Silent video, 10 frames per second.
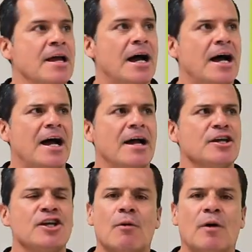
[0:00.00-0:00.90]
Uh,
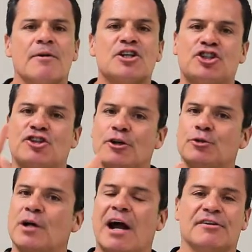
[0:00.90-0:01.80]
you know what?
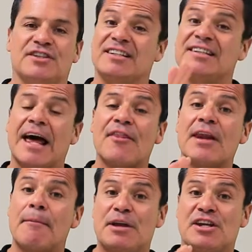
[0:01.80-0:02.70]
Social currency is another
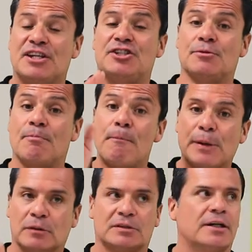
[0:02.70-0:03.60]
number you need to
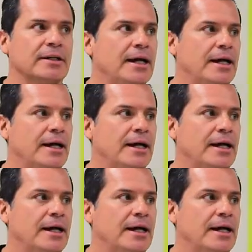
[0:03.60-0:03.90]
build on.